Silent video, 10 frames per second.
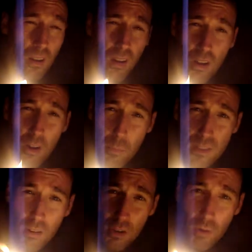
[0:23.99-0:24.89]
I hope it's
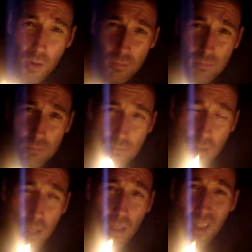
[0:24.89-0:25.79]
a good one.
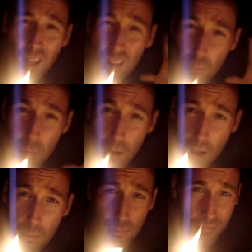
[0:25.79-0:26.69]
Hello Bob,